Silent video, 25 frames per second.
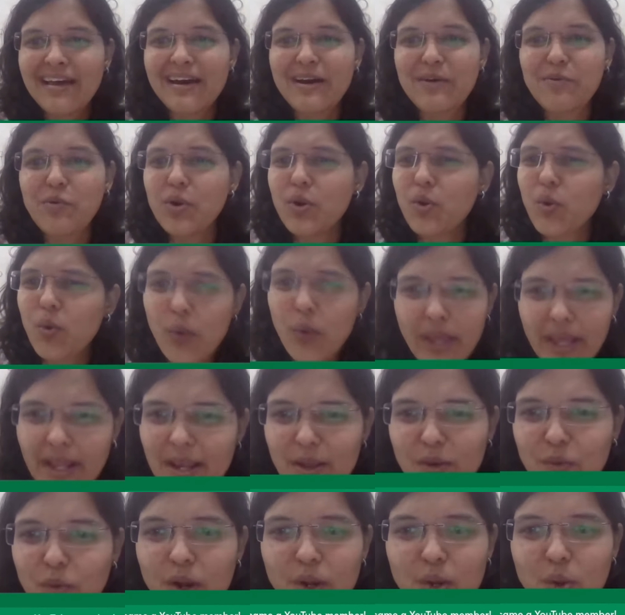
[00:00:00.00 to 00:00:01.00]
I would
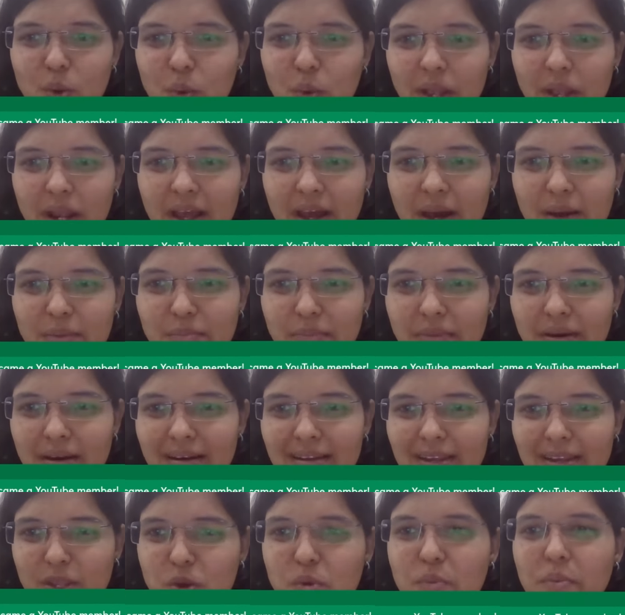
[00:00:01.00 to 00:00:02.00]
quickly want to welcome
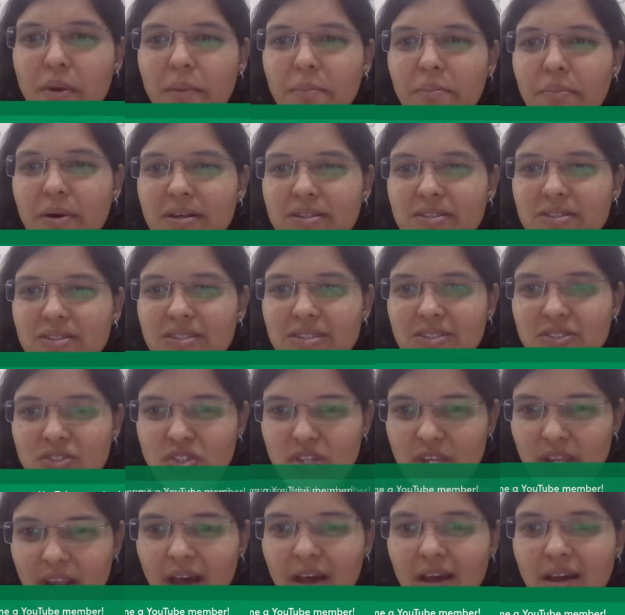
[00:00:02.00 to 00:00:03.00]
new members,
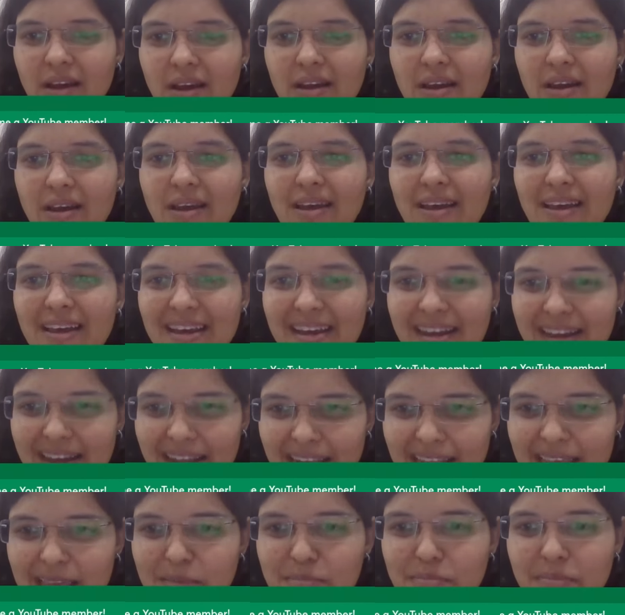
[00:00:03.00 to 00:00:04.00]
Chirag,
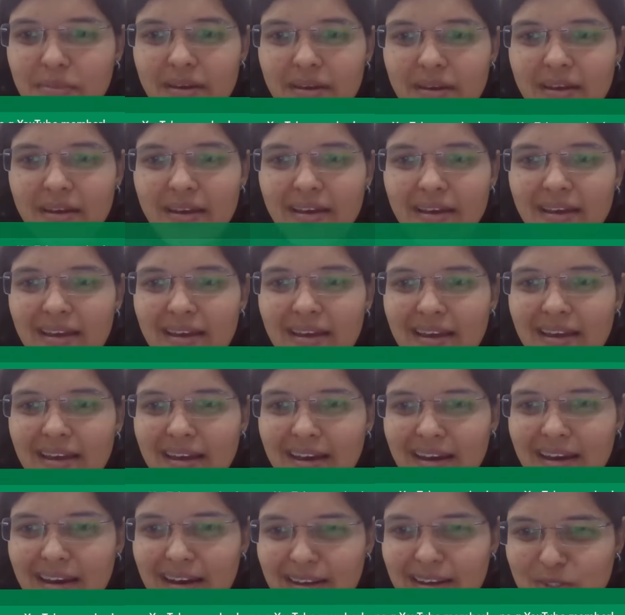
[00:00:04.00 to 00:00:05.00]
Kaleem,
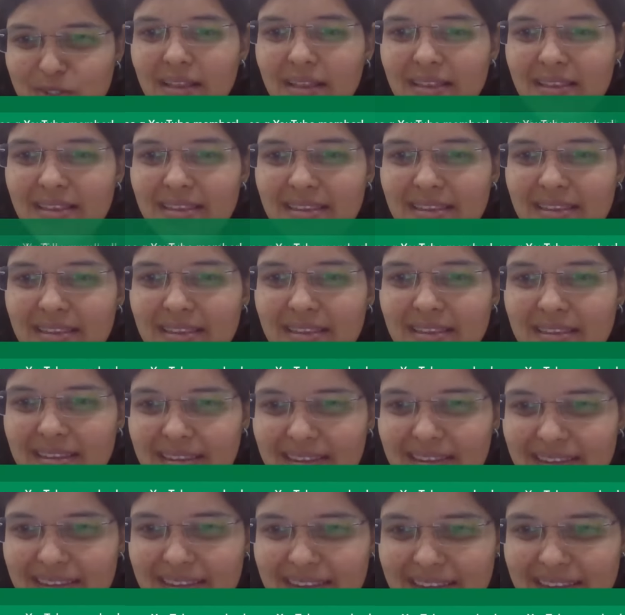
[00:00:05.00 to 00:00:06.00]
Sukant,
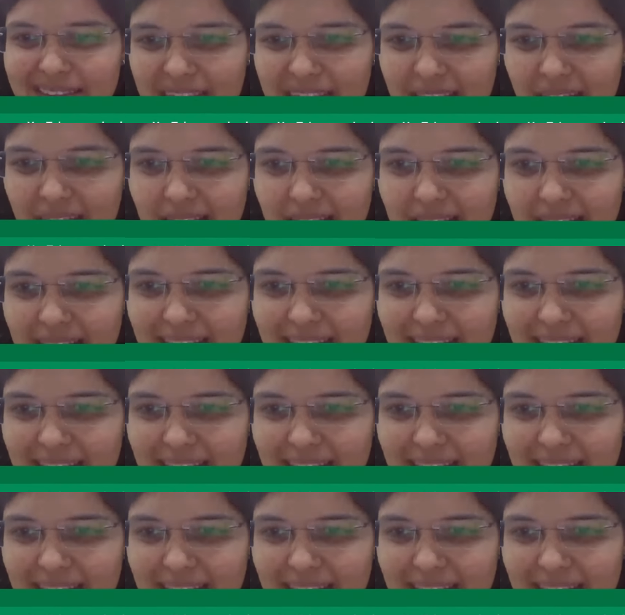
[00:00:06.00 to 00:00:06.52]
Geeta,